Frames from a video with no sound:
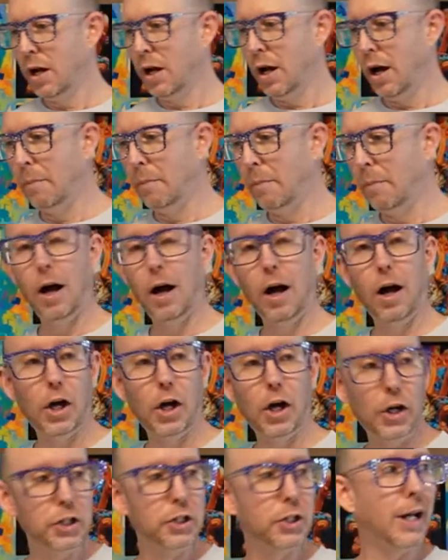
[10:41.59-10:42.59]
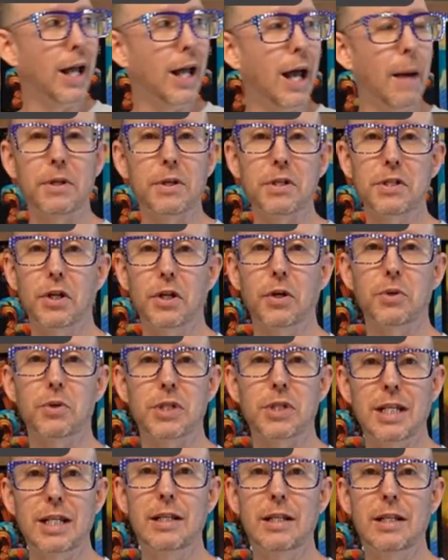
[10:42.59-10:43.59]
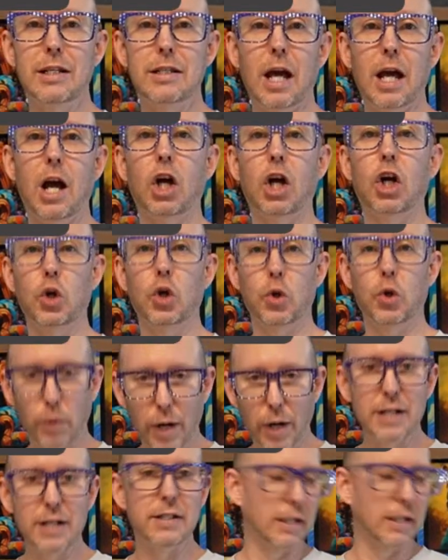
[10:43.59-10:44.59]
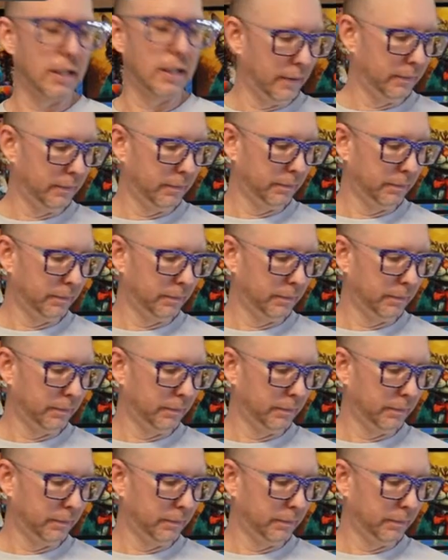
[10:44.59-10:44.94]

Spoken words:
100 episodes is crazy.